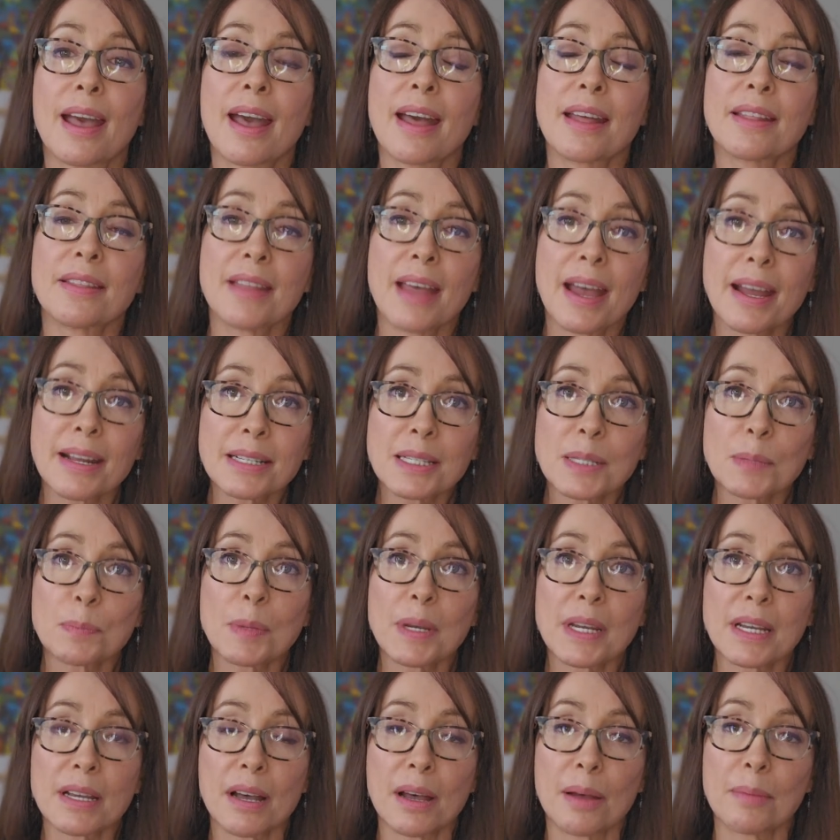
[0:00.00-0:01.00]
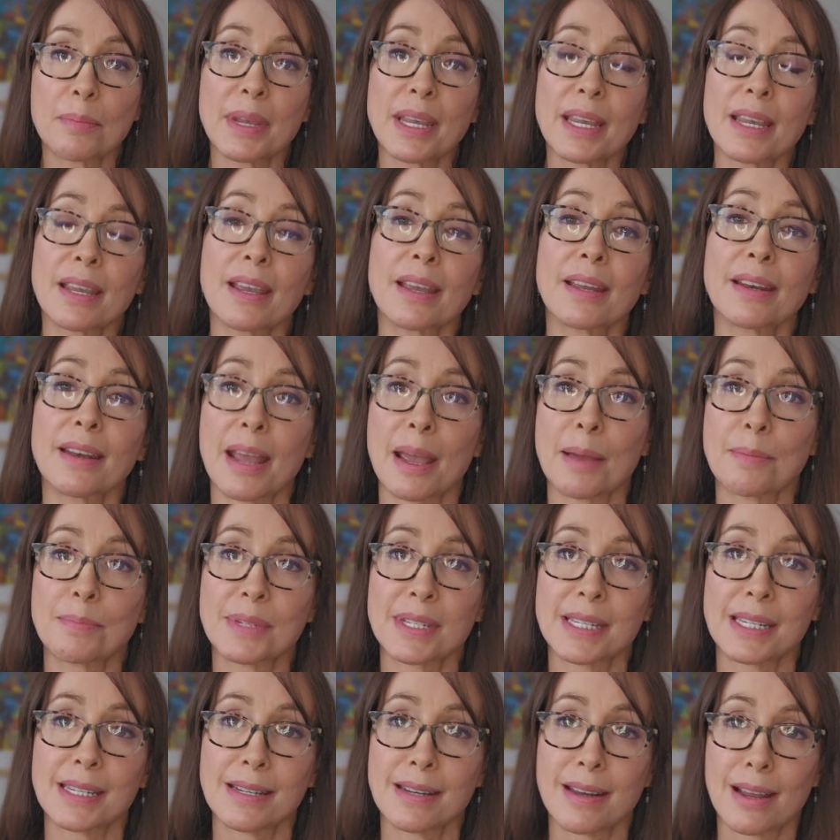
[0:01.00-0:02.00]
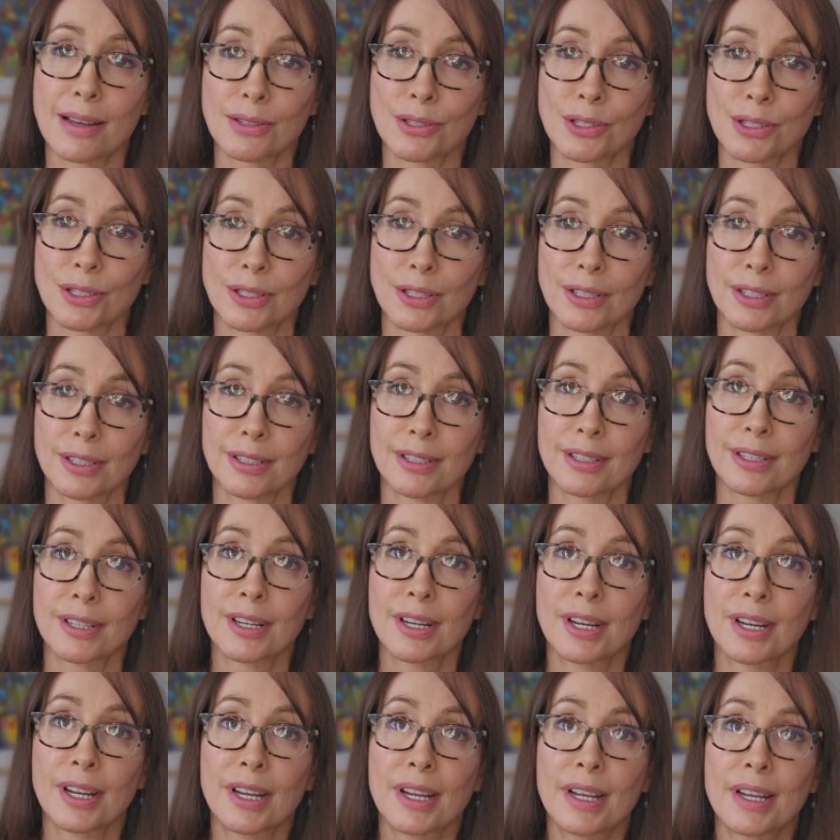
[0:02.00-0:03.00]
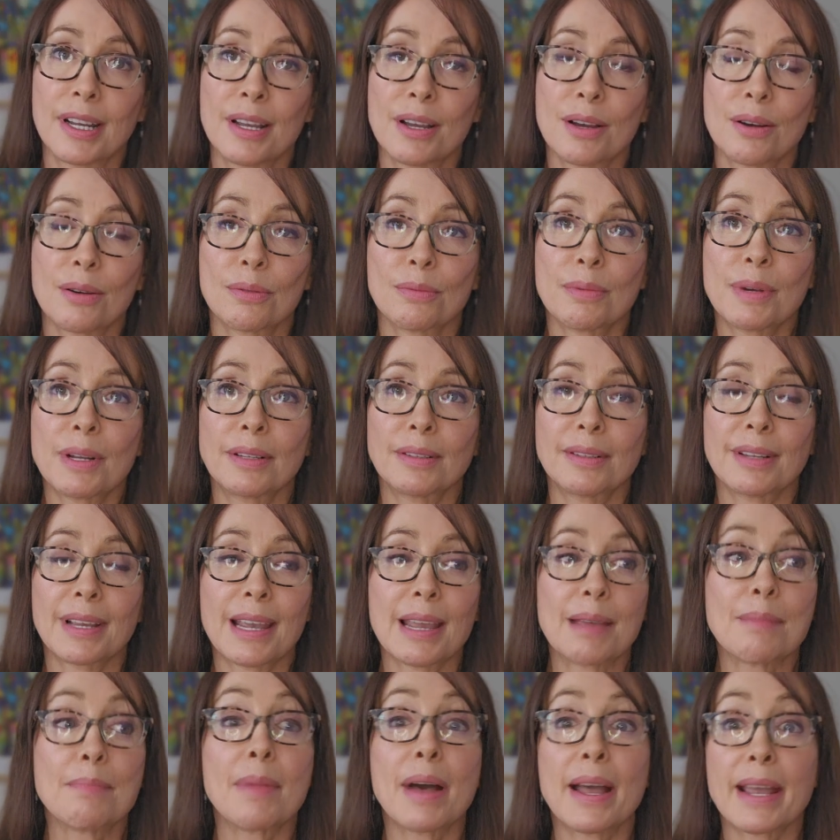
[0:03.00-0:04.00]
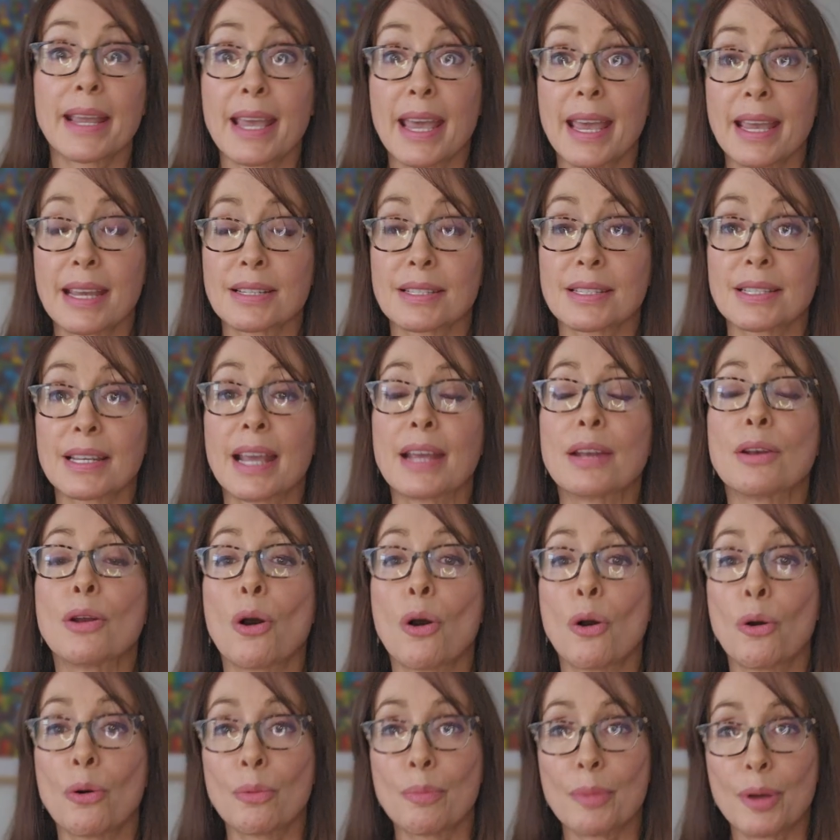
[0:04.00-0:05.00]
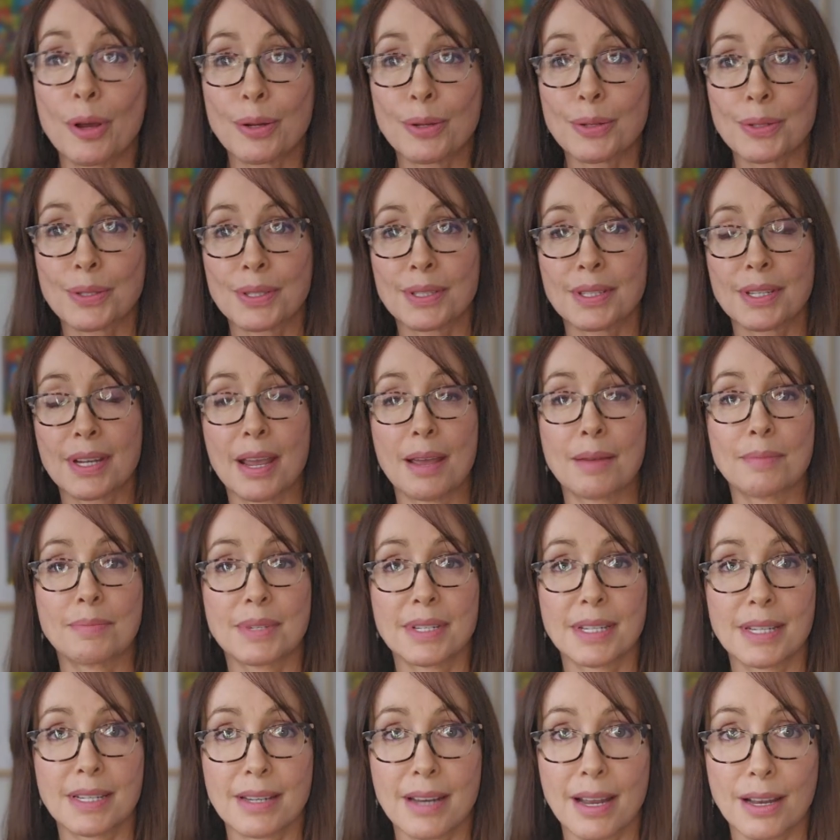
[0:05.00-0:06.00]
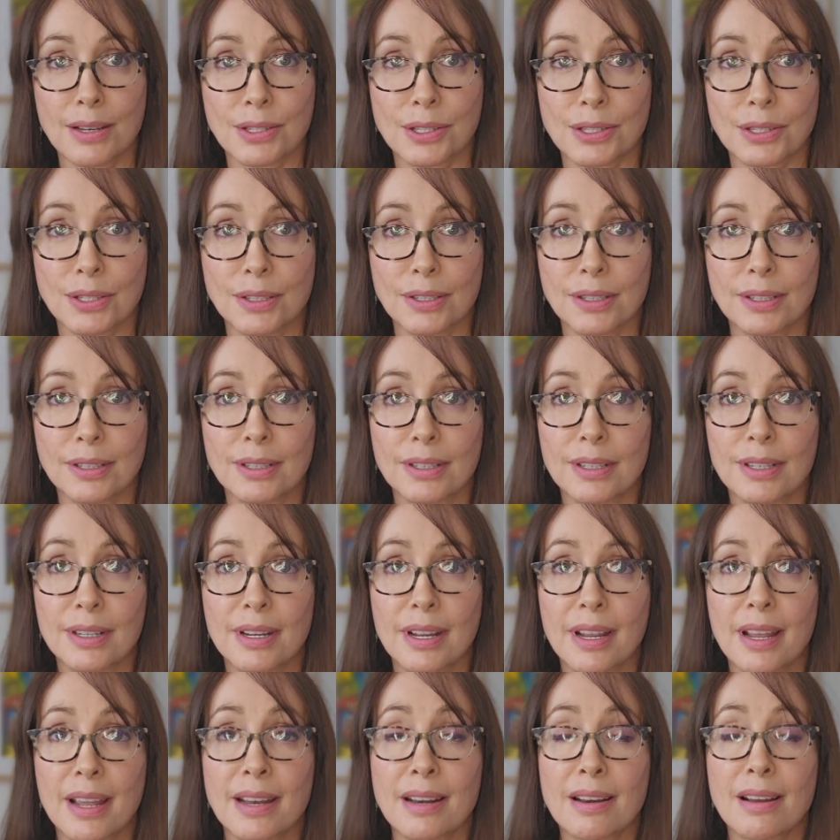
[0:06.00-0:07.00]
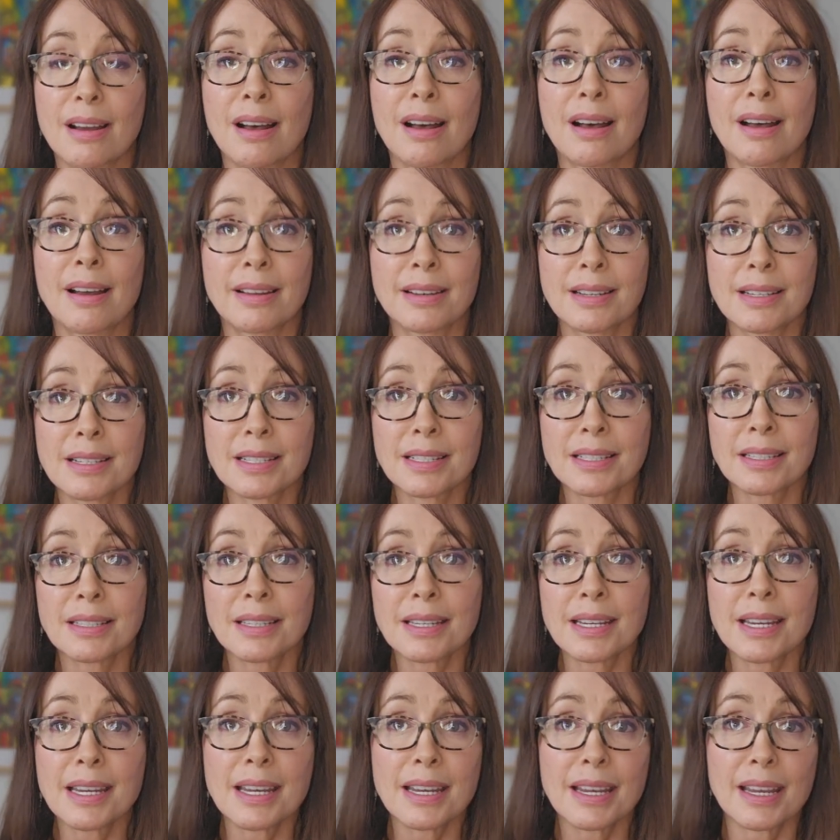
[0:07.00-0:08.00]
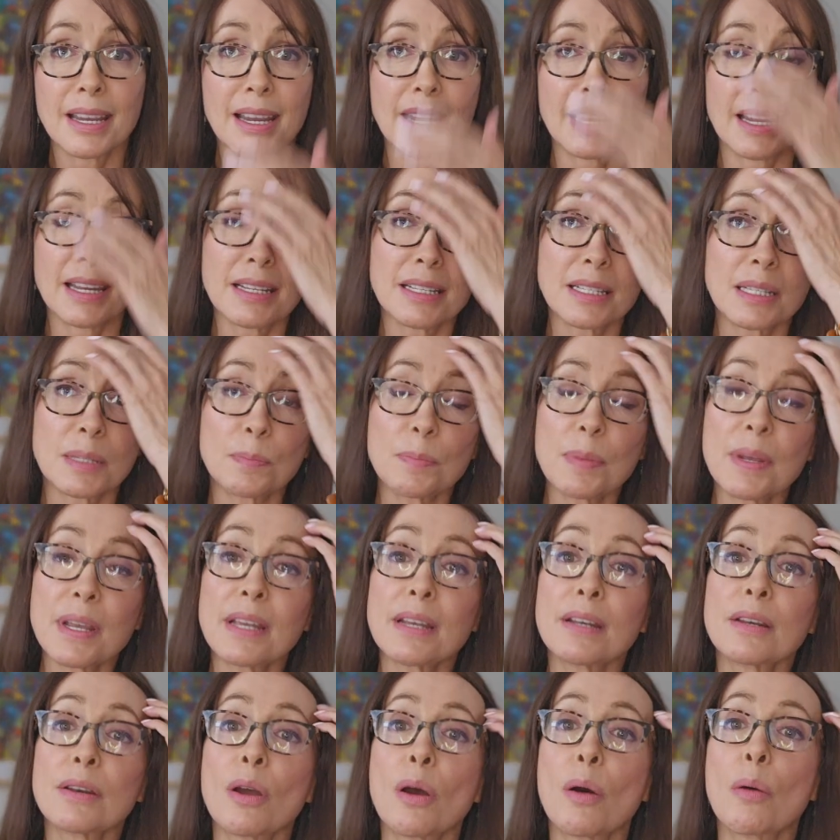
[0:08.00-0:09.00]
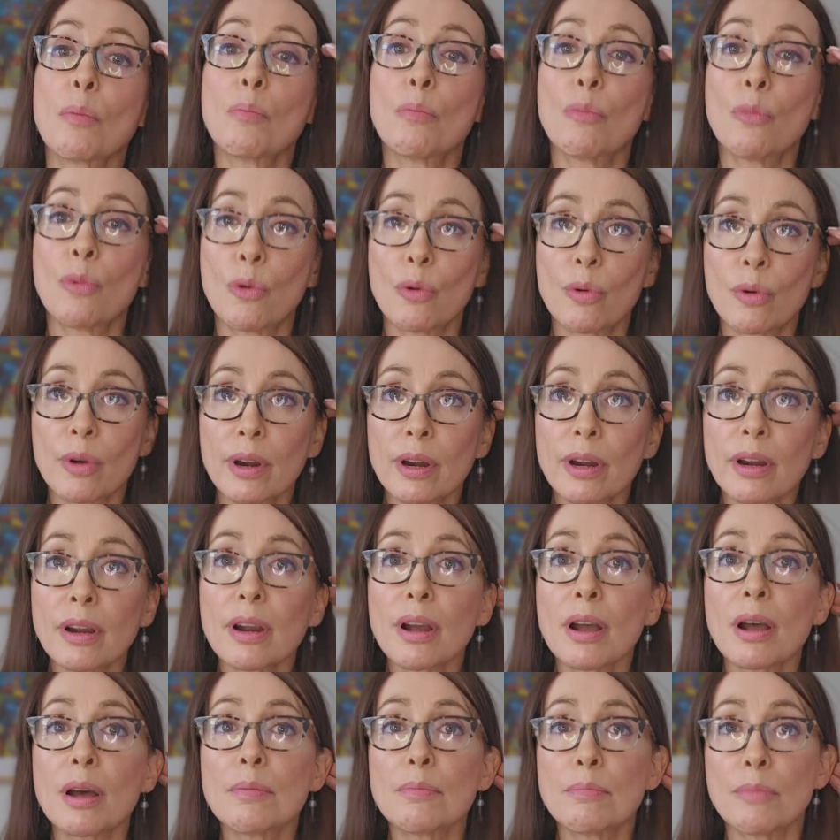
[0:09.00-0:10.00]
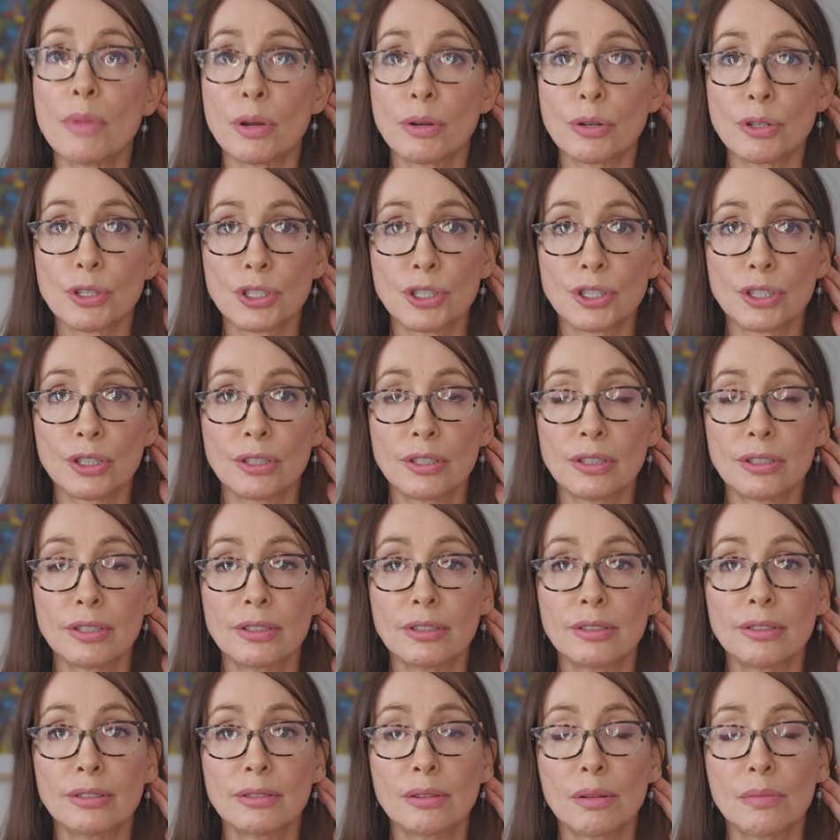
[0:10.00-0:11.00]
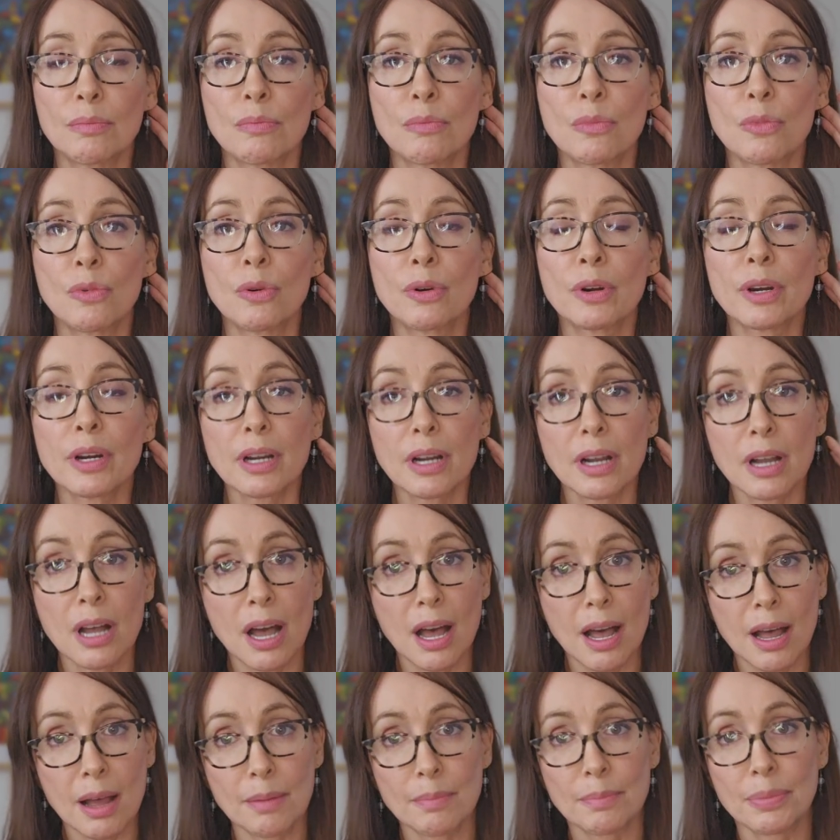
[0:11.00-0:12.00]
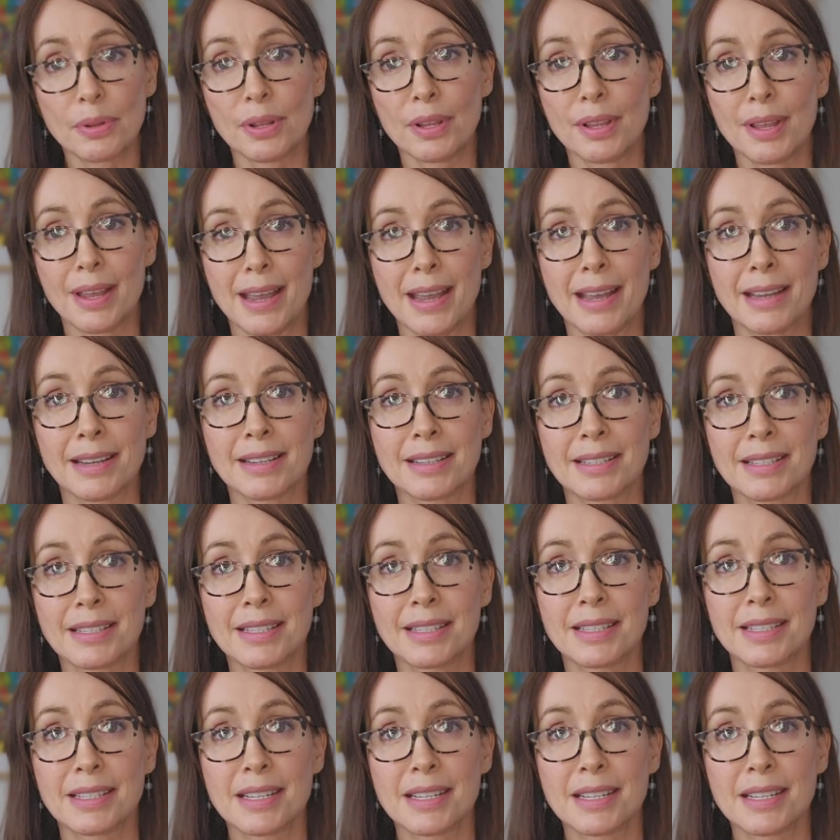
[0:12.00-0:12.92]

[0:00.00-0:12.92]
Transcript: And that's becoming an empty nester. Well, in my case, an almost empty nester. And honestly, it's been more emotional, more complex,